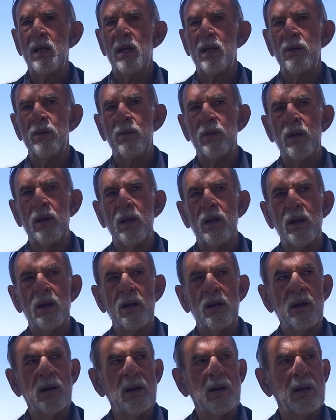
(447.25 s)

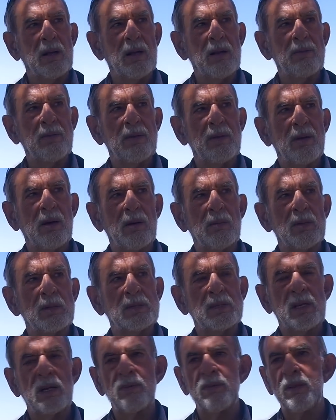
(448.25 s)
and
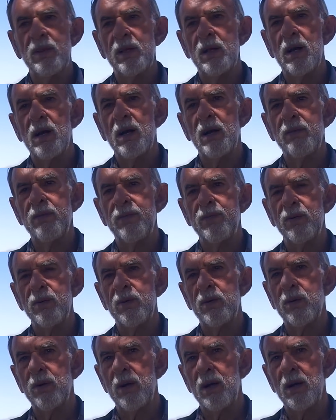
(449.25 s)
almost everything I've
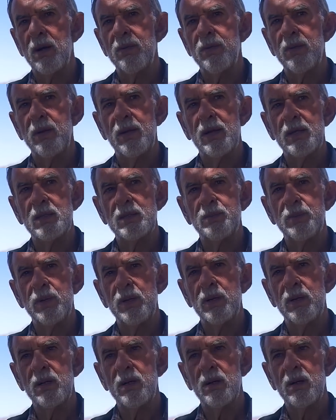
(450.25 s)
photographed has
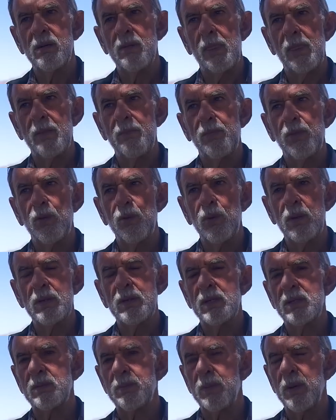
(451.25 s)
been
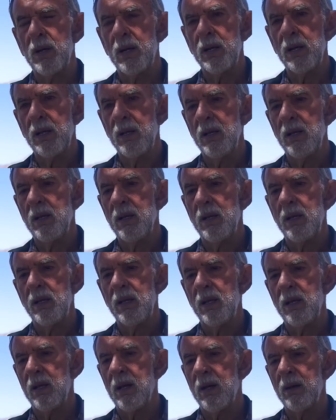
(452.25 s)
witnessed by
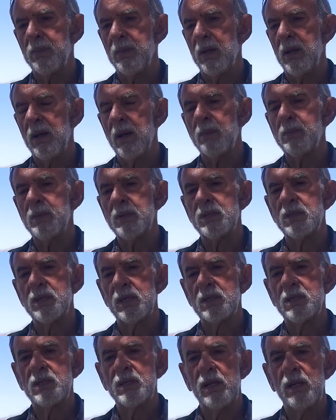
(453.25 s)
up to
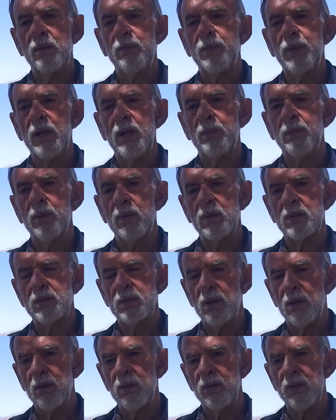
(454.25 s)
16 people.
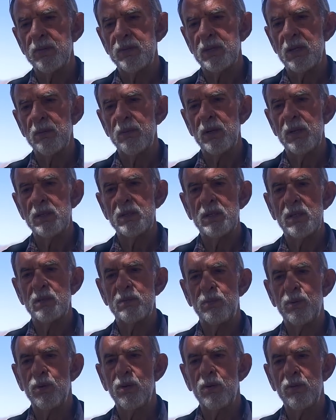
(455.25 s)
So if somebody
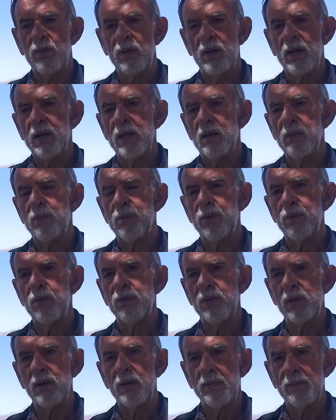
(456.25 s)
says prove it, I can
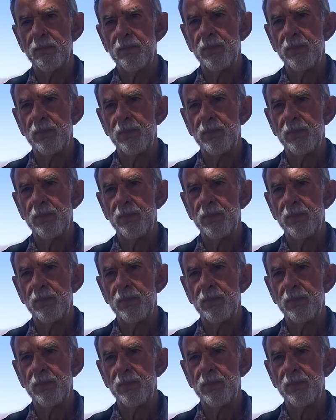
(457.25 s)
prove it